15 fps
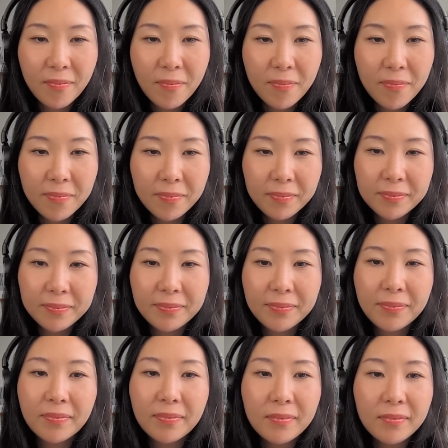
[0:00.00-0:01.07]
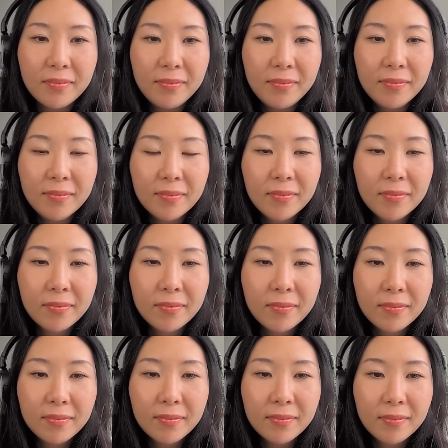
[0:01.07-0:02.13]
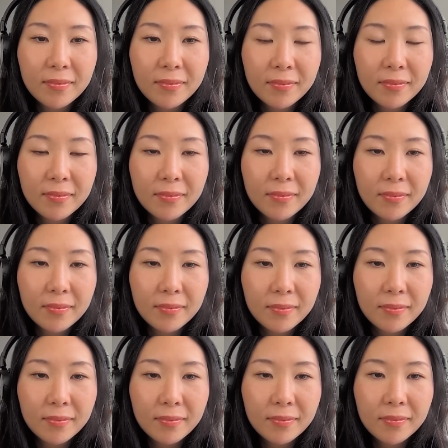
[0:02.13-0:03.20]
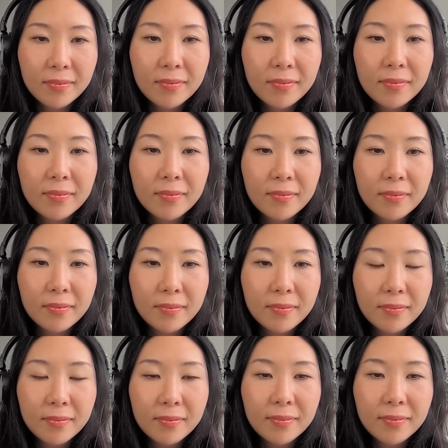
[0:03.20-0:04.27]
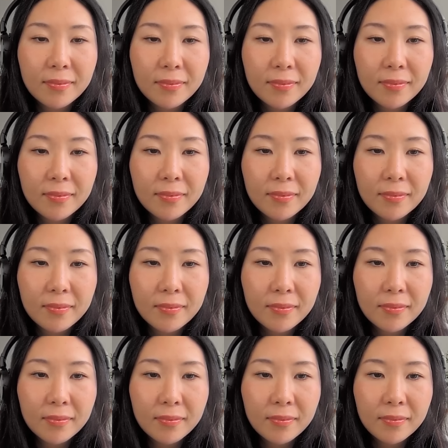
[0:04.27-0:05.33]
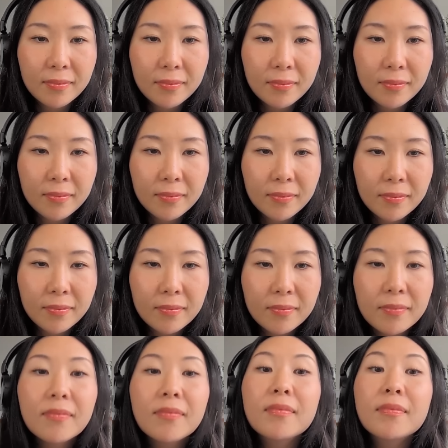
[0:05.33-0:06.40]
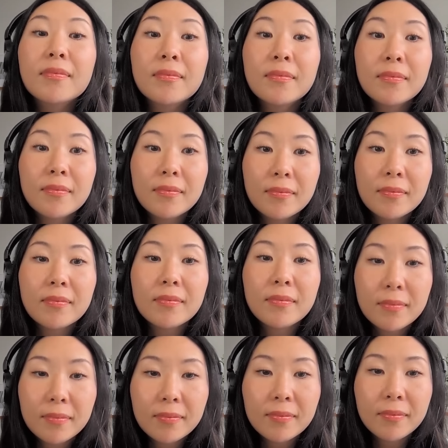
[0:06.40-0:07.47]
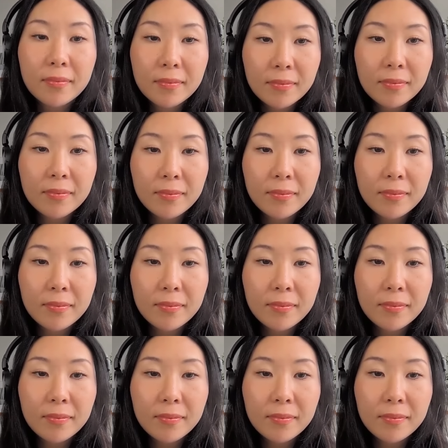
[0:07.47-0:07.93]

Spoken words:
(not speaking)